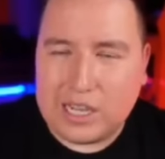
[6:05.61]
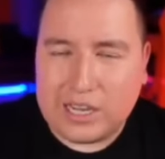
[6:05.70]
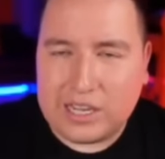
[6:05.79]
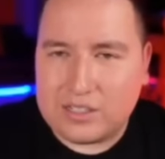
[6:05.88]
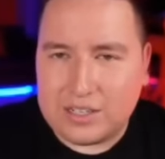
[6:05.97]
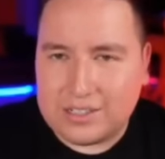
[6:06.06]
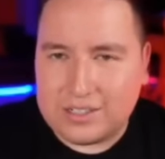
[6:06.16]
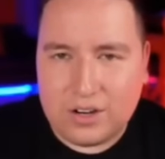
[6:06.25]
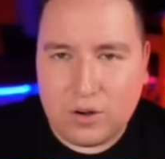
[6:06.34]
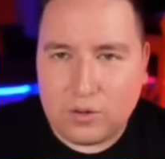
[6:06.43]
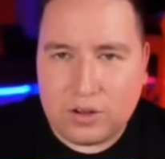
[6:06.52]
Like, is
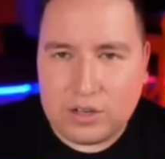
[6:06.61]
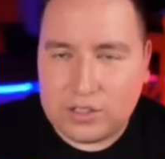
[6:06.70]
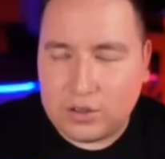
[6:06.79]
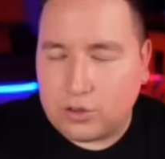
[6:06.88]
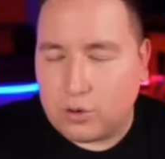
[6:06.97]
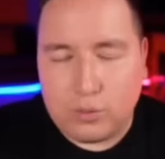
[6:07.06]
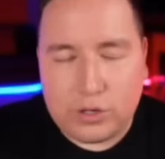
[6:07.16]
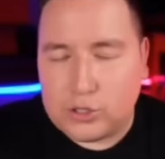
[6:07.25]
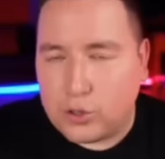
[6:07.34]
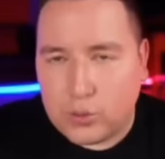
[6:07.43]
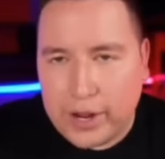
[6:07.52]
the
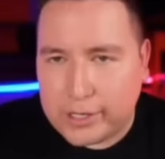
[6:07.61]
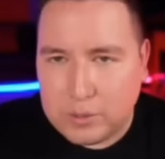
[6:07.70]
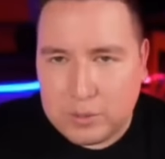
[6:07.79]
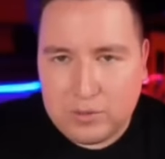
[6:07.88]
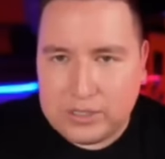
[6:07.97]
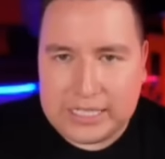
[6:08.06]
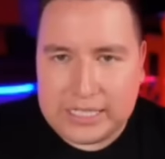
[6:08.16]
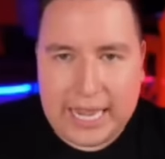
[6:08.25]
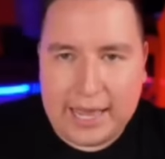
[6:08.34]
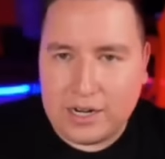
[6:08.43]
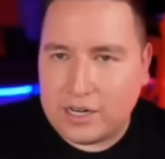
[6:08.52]
original 3 X-Men movies
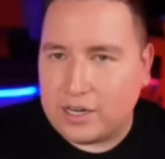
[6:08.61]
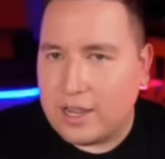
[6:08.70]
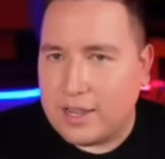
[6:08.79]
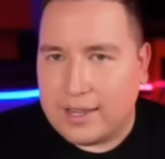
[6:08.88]
canon?